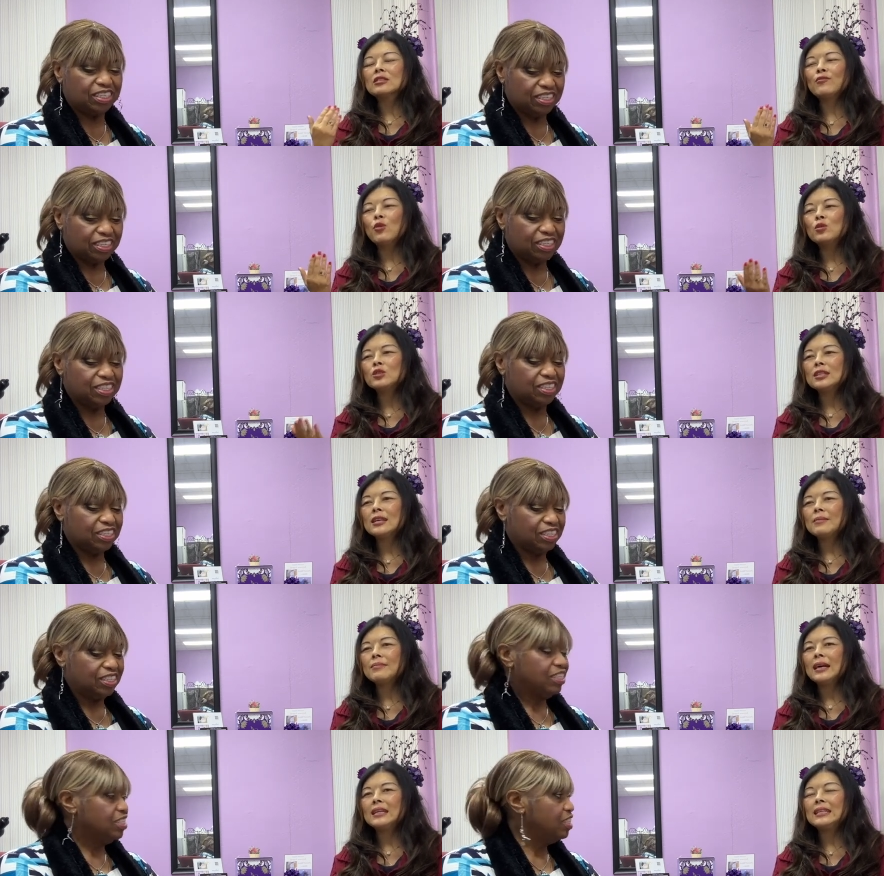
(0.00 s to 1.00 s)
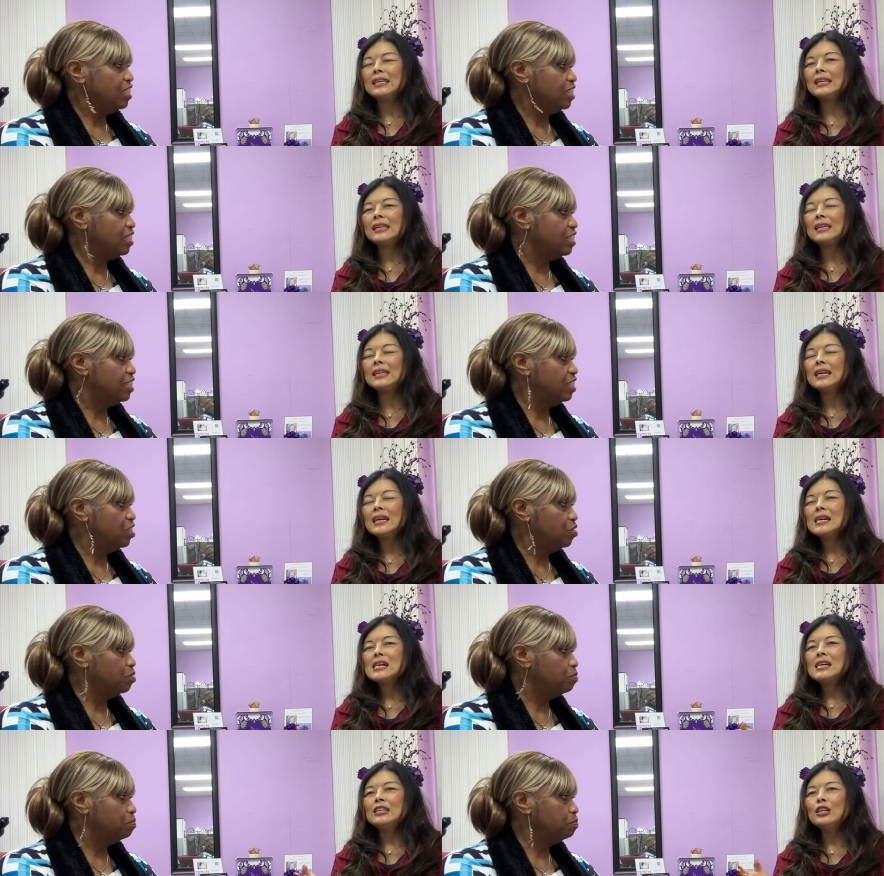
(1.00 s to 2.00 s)
Speaker 1: forward to him and he
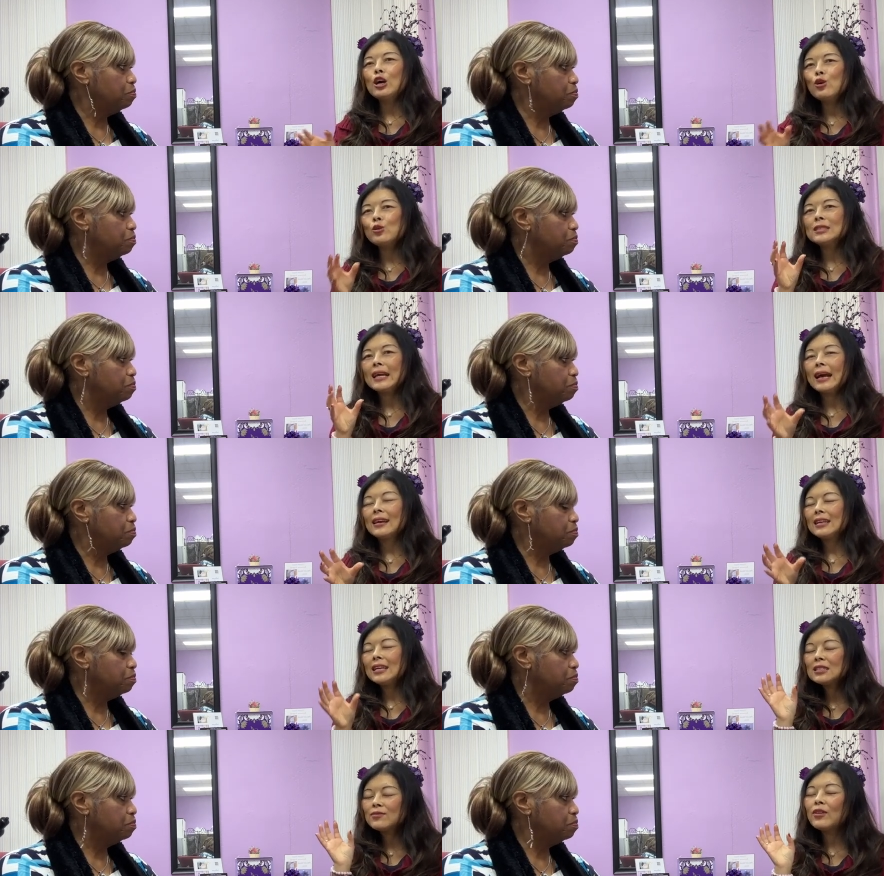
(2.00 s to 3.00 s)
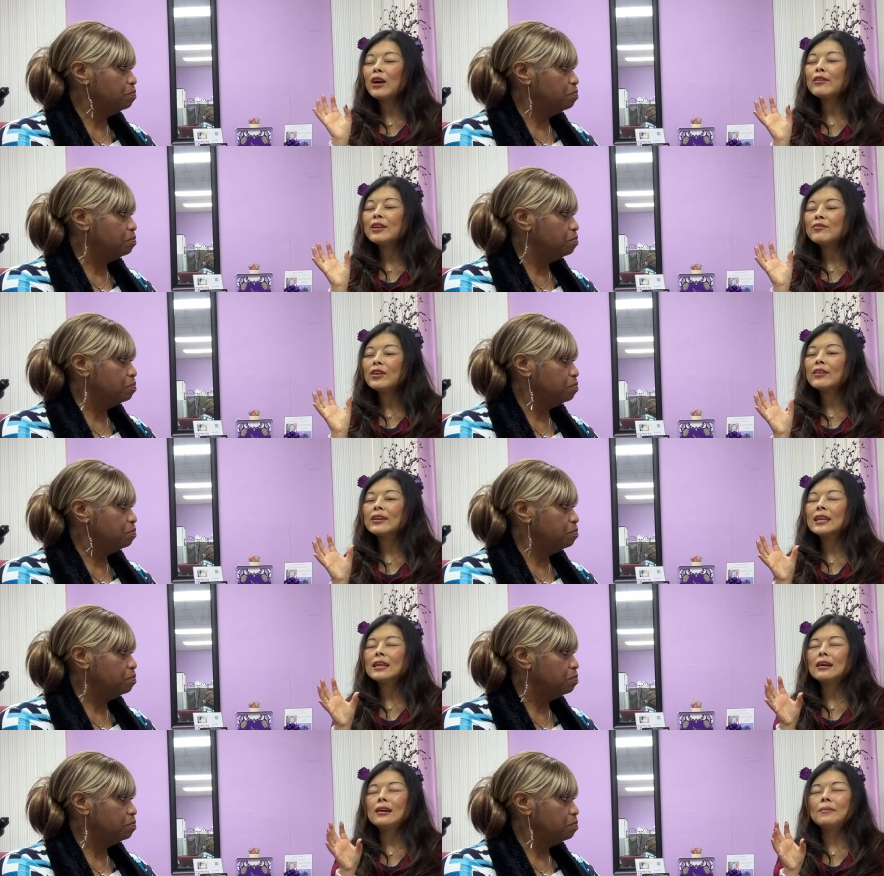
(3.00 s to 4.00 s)
knows he's very very
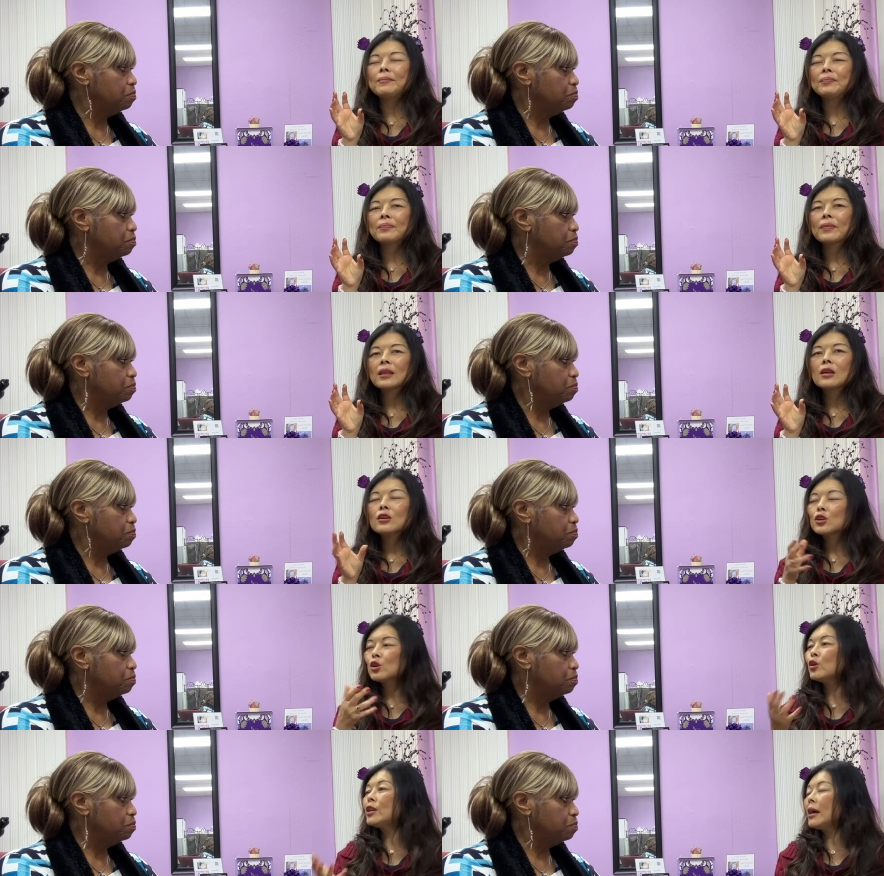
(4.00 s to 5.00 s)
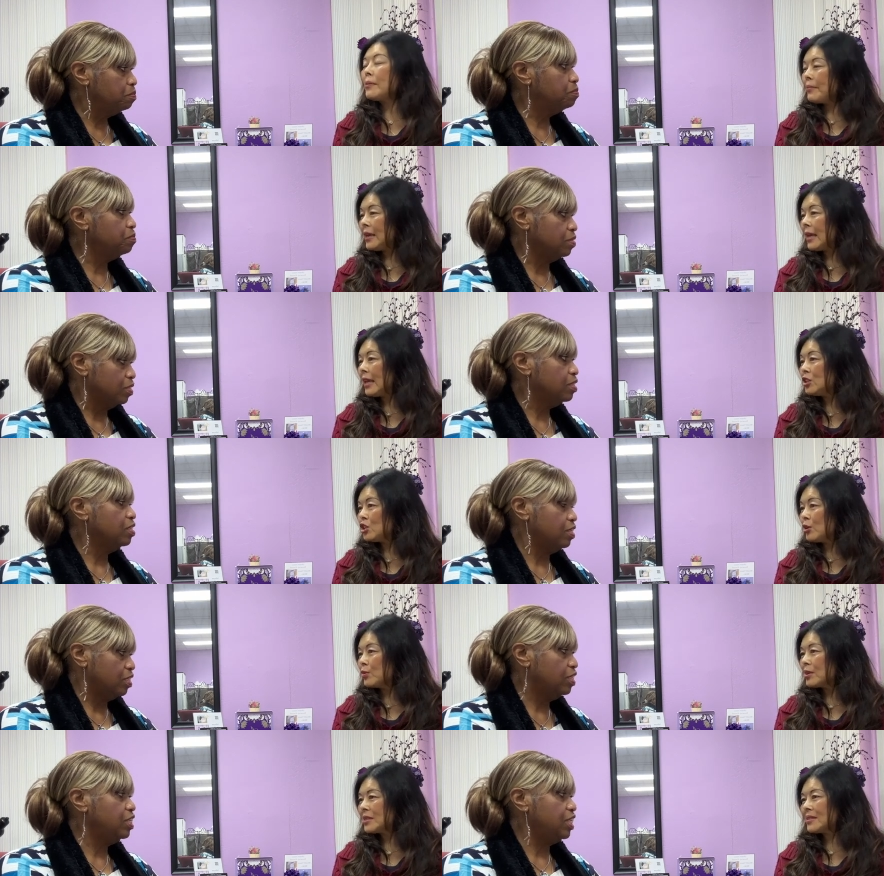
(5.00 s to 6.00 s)
um good at making
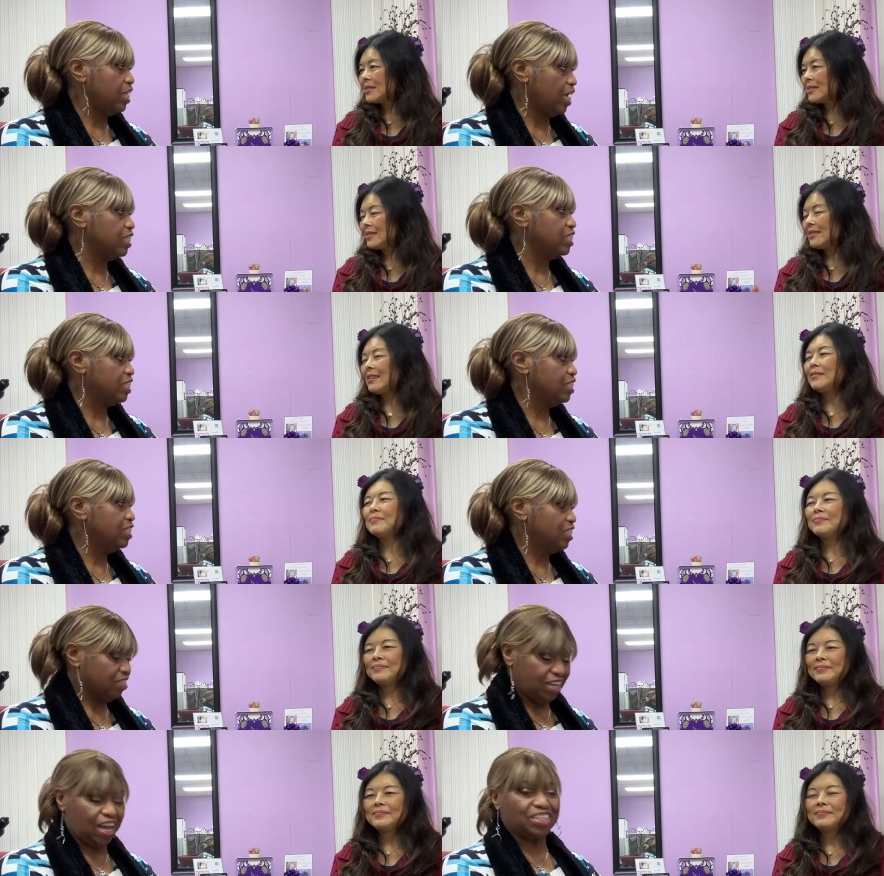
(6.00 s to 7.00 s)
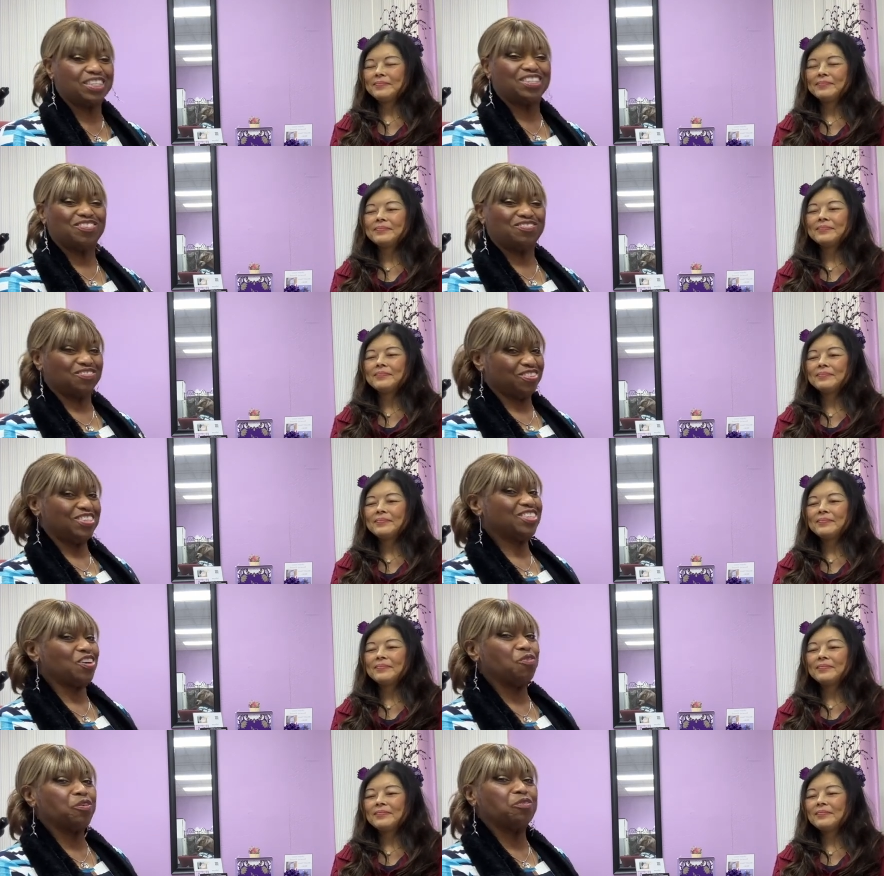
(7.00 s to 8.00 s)
jokes
Speaker 2: yes yeah yes
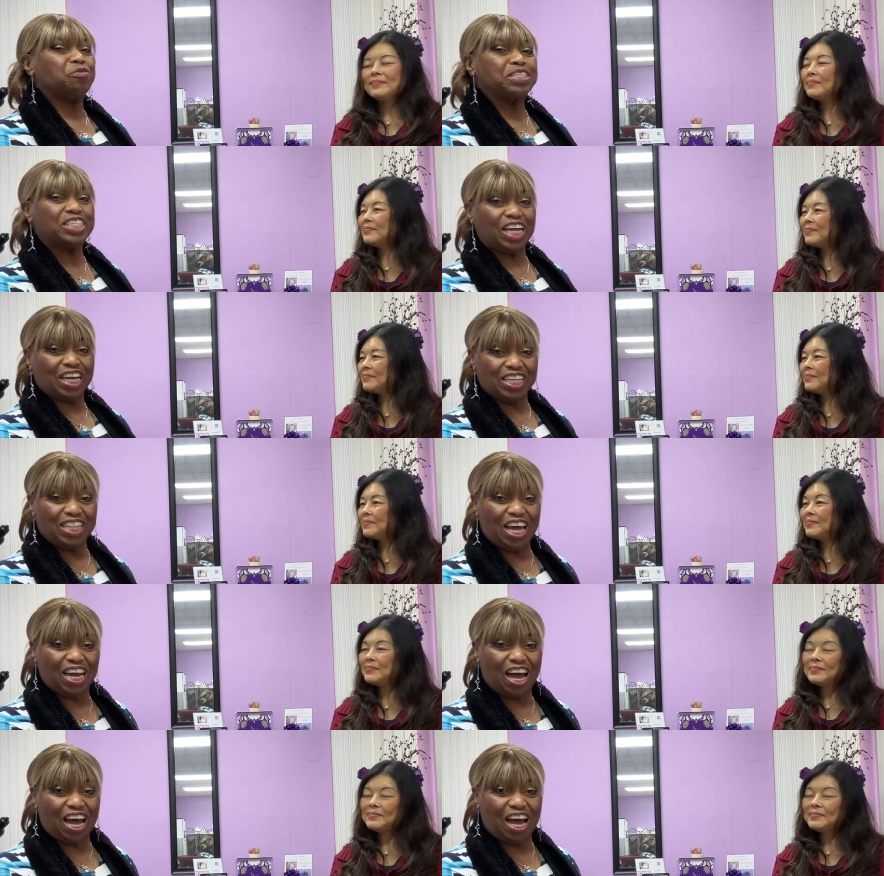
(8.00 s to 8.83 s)
so we'll be checking that